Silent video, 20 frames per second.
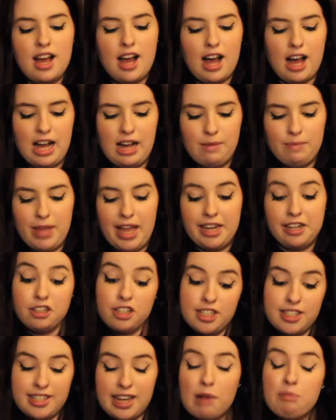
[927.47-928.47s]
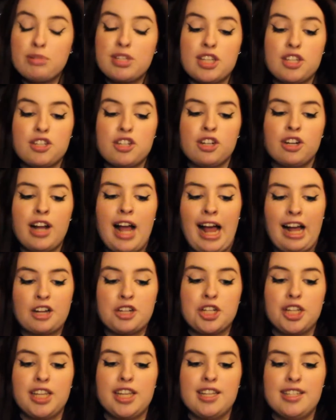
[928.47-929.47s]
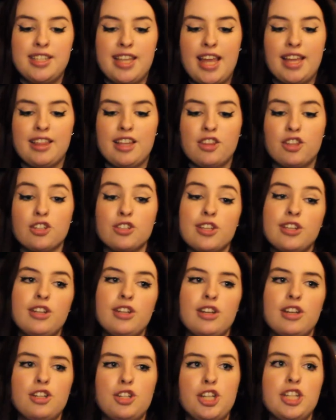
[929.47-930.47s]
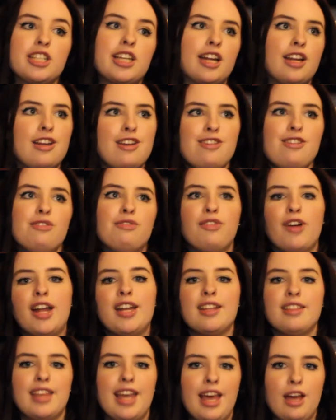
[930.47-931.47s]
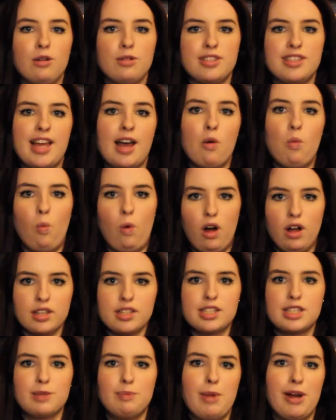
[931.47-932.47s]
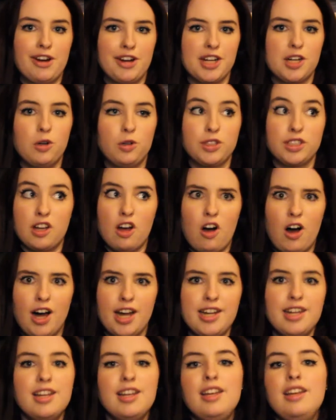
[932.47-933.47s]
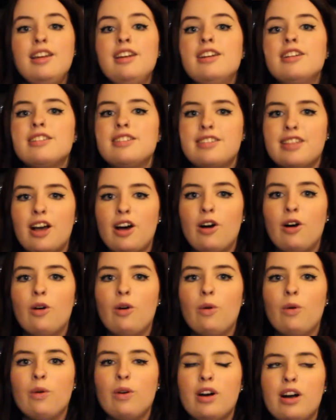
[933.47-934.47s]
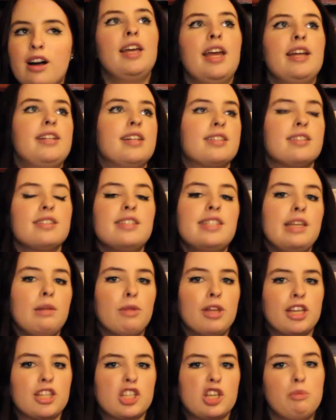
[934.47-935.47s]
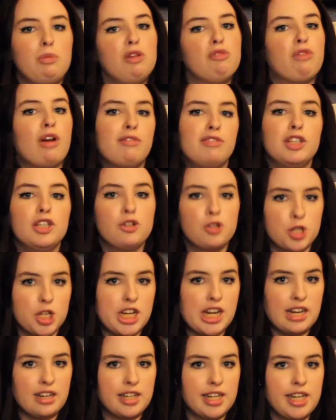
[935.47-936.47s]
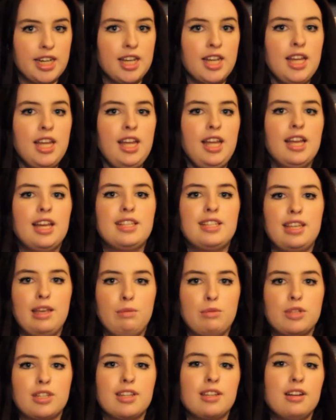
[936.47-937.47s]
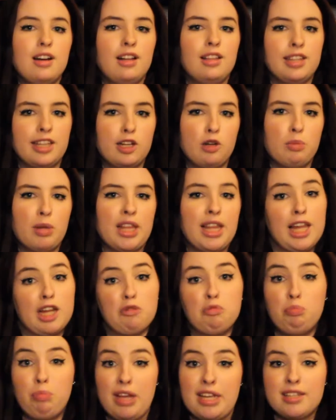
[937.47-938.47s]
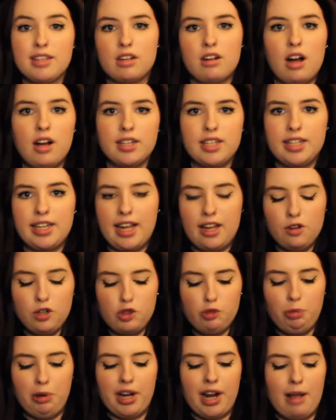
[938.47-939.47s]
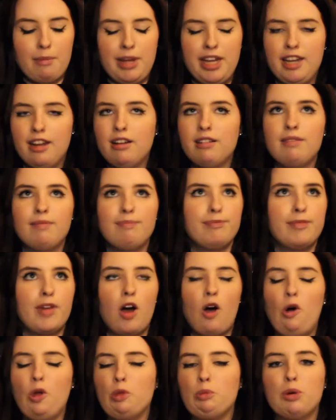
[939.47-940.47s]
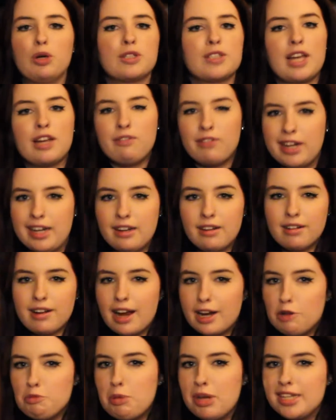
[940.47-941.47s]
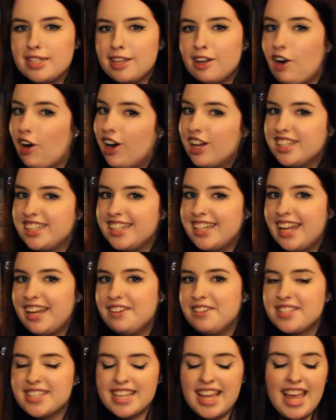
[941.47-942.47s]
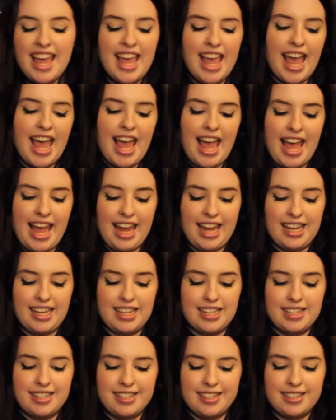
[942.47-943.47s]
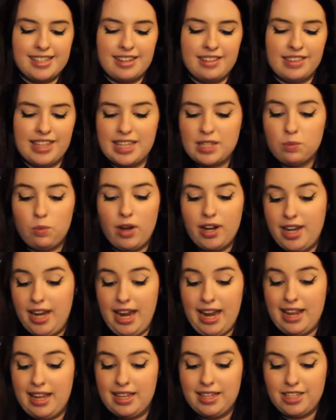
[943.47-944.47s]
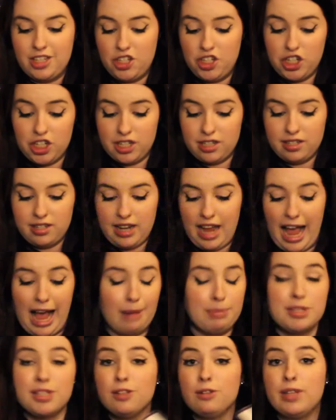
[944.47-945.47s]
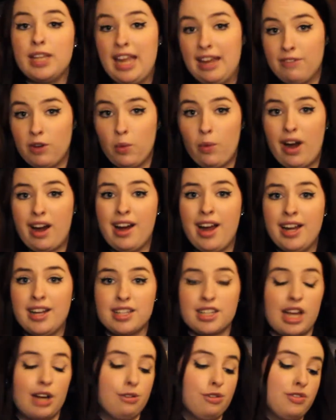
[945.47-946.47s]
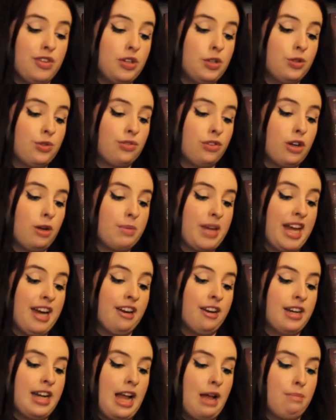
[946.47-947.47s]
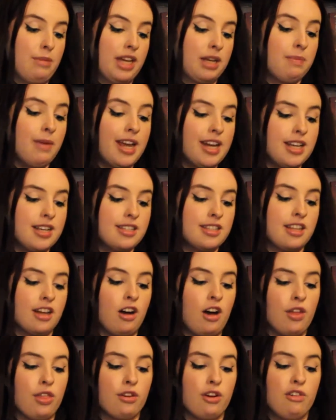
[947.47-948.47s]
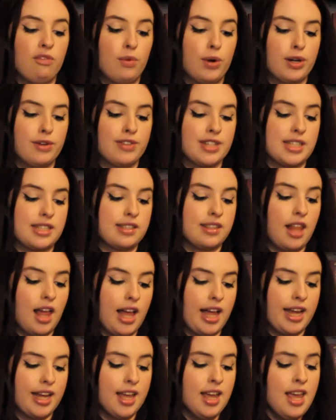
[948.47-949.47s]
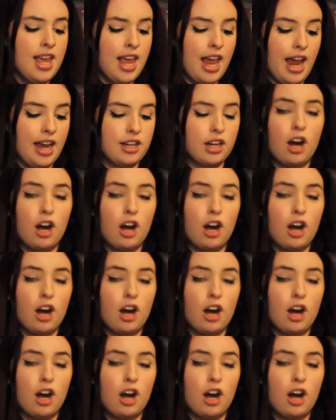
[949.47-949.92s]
And her stepsister actually is saying that she's got a new friend in the house that wants Marigold gone. So it doesn't seem like it's gonna be revolutionary. It seems a little bit like basic haunted house, but I mean, all the books I read are kind of basic haunted house, and this one is just absolutely everywhere, and it's got reviews from Karen M. McManus, the author of One of Us is Lying, and